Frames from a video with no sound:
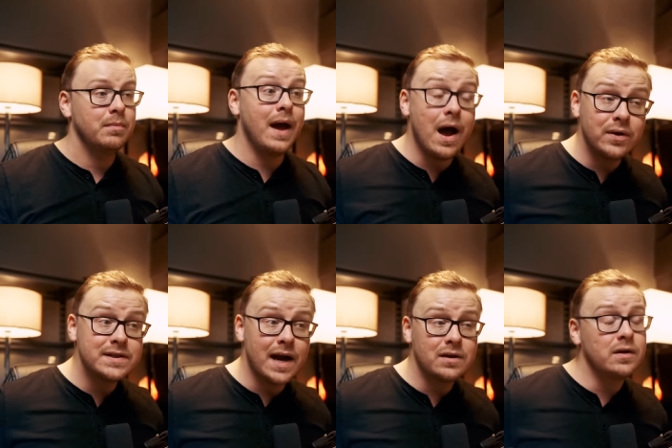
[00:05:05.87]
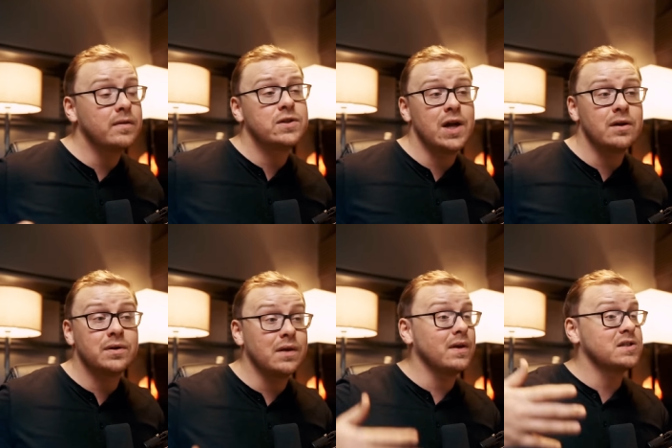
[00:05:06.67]
but how exactly did the channel
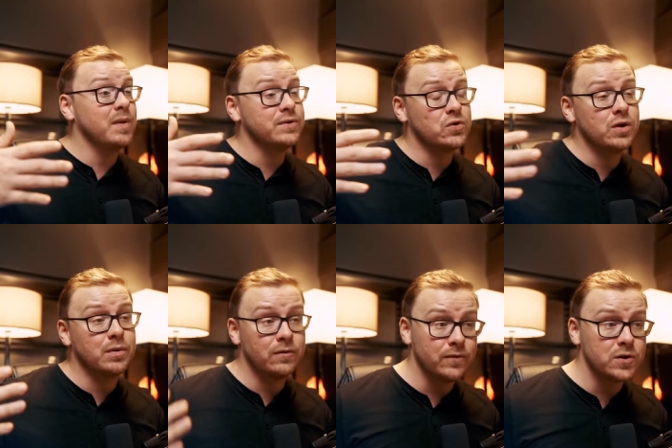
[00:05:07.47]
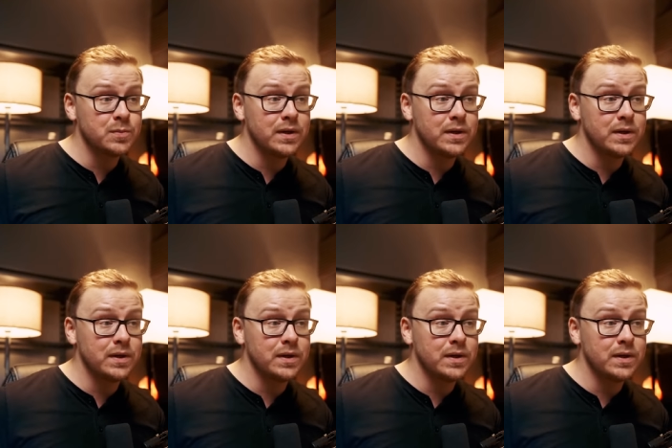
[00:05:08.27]
get that sponsorship in the first